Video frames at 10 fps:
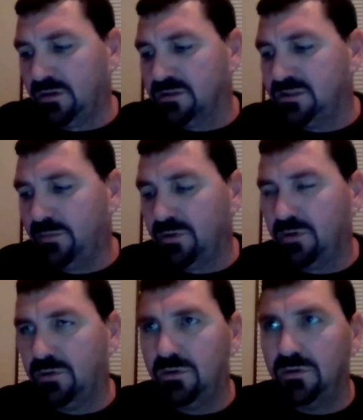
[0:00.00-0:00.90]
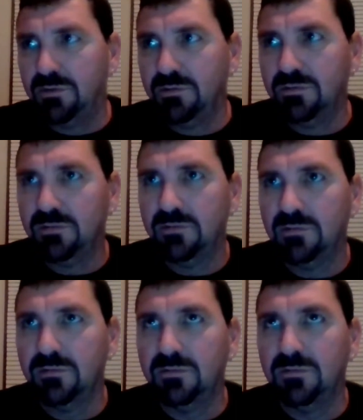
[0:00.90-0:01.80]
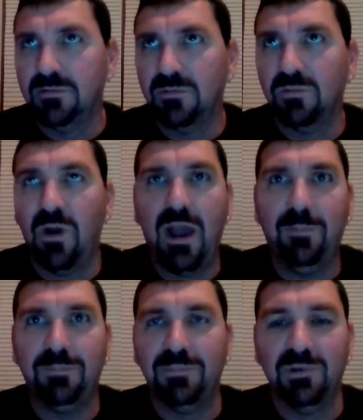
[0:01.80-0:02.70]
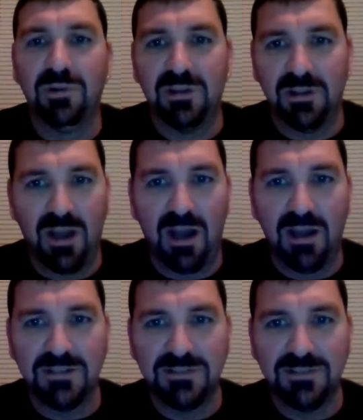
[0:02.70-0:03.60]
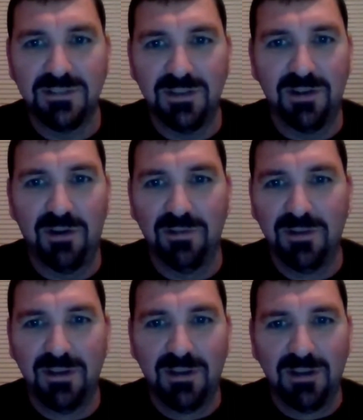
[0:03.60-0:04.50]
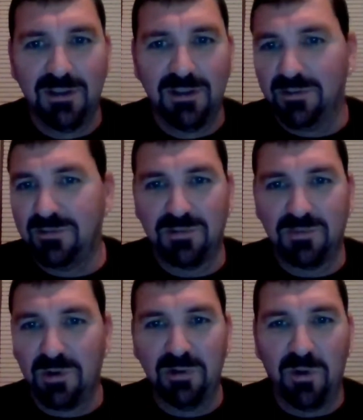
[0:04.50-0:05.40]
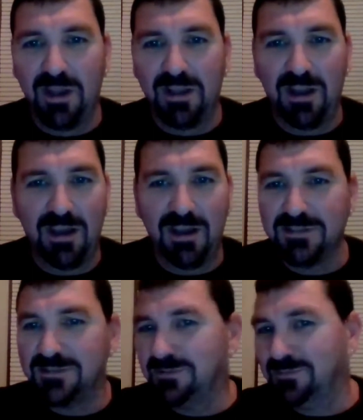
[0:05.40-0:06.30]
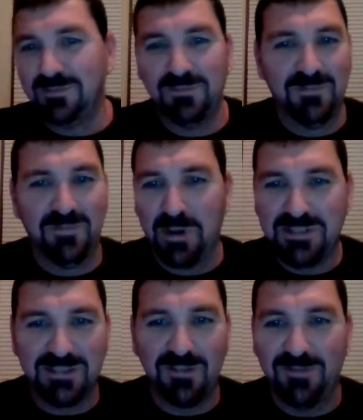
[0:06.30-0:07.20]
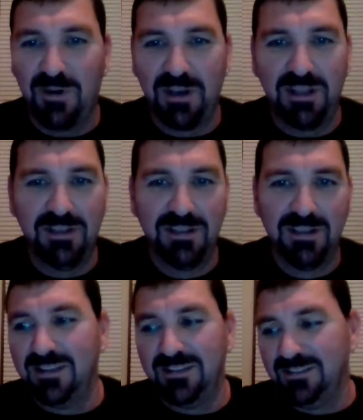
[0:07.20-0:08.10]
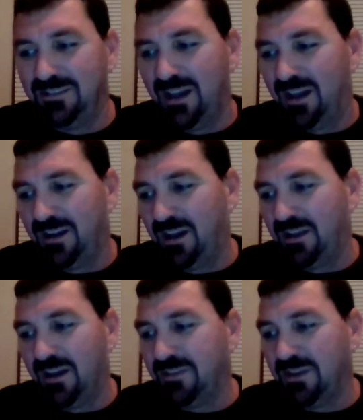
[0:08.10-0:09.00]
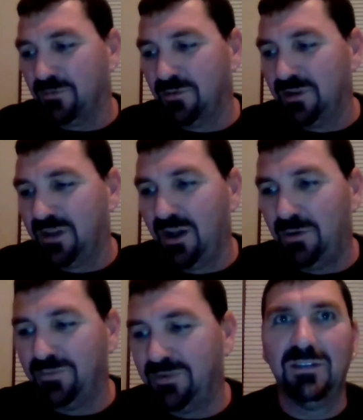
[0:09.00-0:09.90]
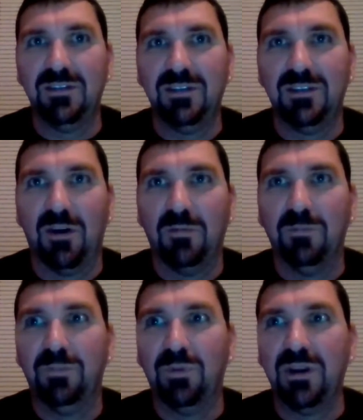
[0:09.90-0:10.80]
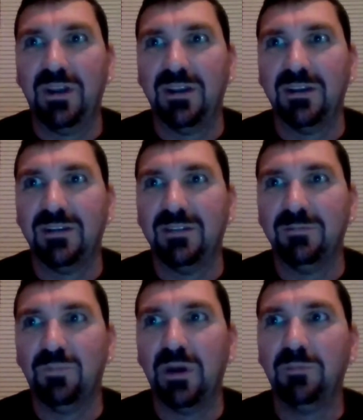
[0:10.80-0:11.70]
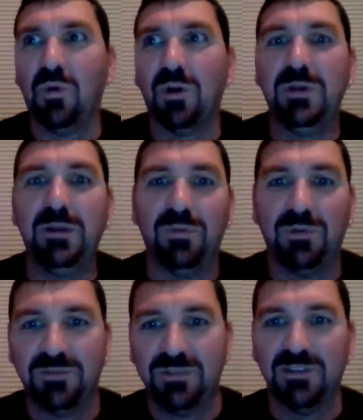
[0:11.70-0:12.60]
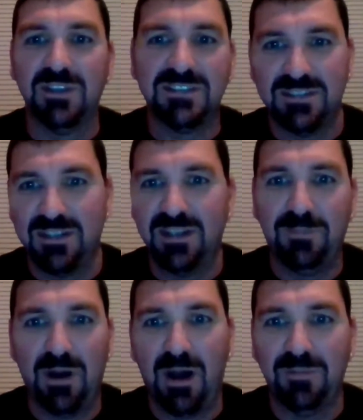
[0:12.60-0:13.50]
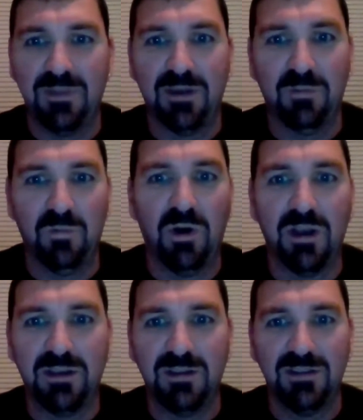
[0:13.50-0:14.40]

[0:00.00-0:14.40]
the typical rap looking guys, you know. If 3 white guys, voices are funny. Yeah, I think it really helped, you know, bring more people to listen to hip hop than what